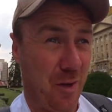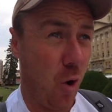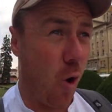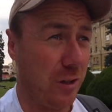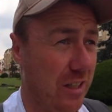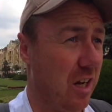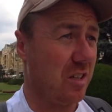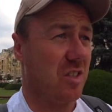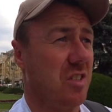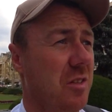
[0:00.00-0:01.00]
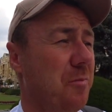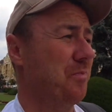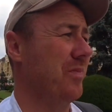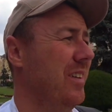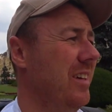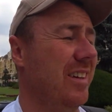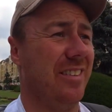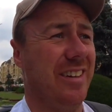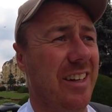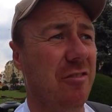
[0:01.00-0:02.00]
Orthodox
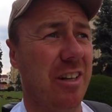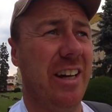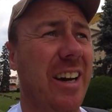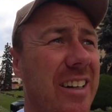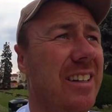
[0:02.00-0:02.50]
Cathedral here,